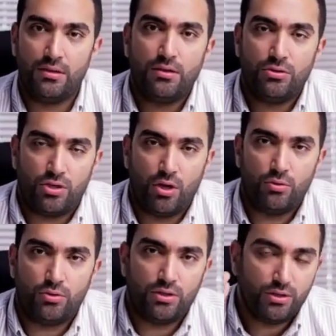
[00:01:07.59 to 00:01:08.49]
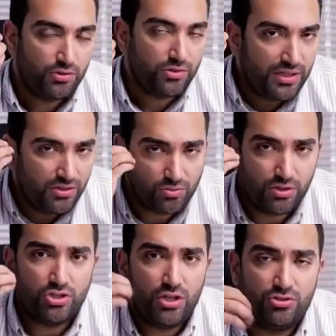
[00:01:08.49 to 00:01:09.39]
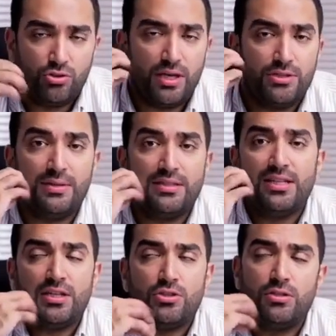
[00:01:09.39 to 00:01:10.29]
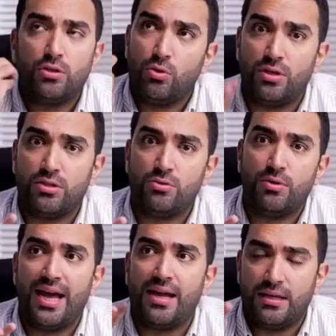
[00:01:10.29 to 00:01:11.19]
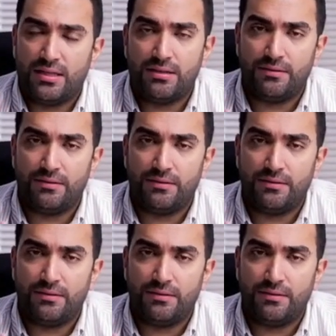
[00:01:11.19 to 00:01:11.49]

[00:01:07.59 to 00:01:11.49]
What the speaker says: So, you need to adjust your expectations according to reality.